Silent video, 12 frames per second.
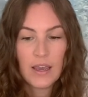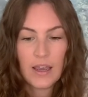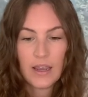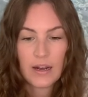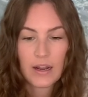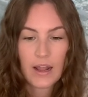
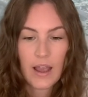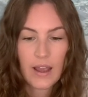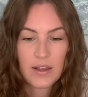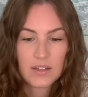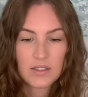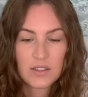and it
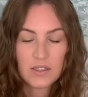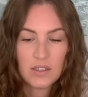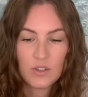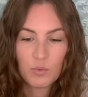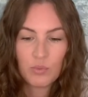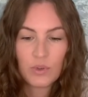has
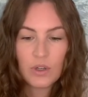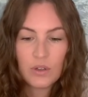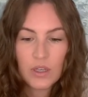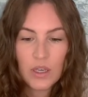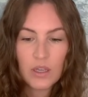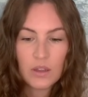these
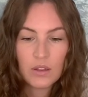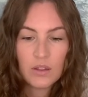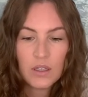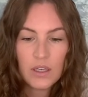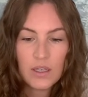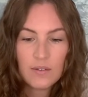brilliant
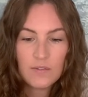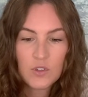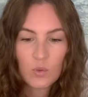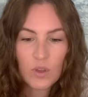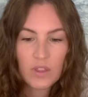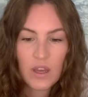leaves
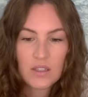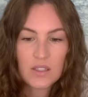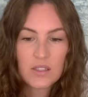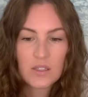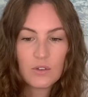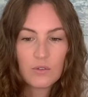with that
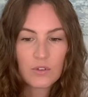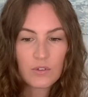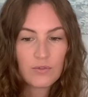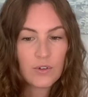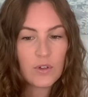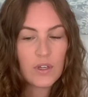silver
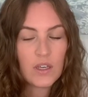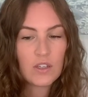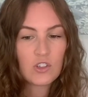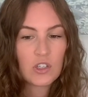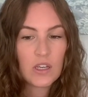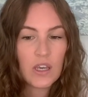
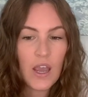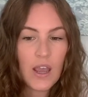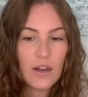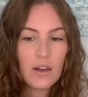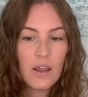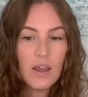foliage.
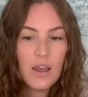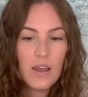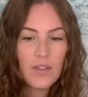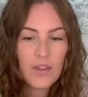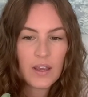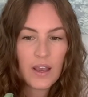Again,
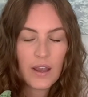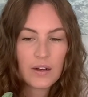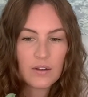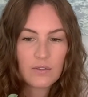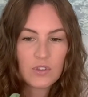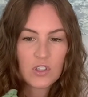they kind
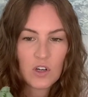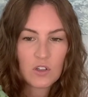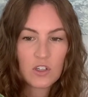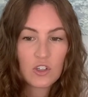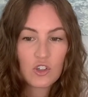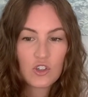of start
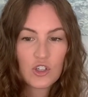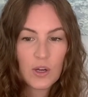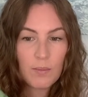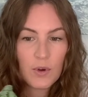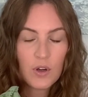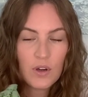to
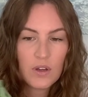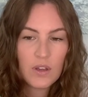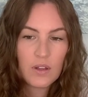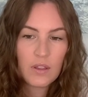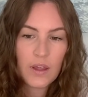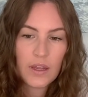shimmer
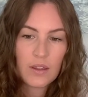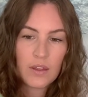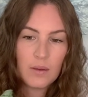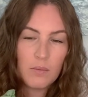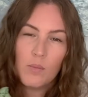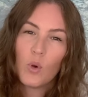in like
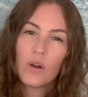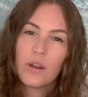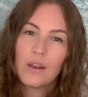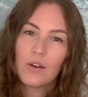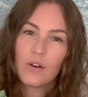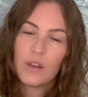the
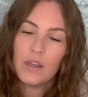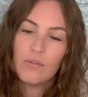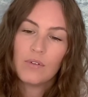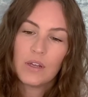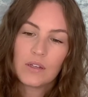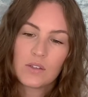morning or
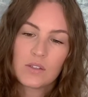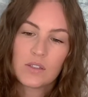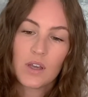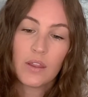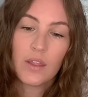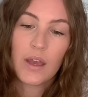evening
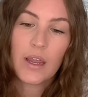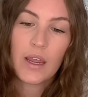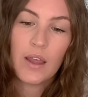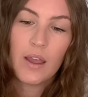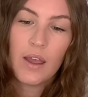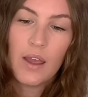sunlight.
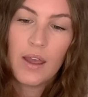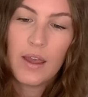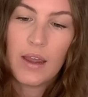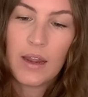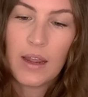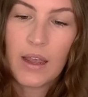
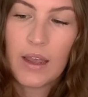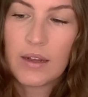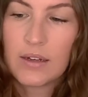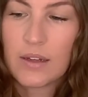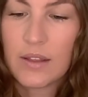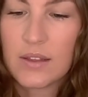And
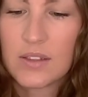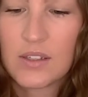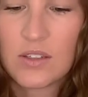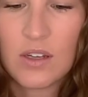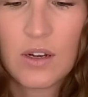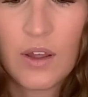this is
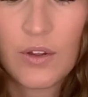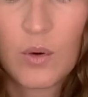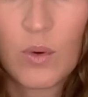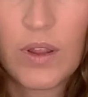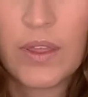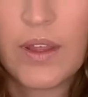another
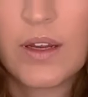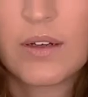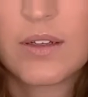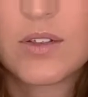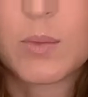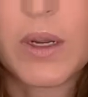one that
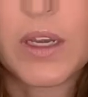is my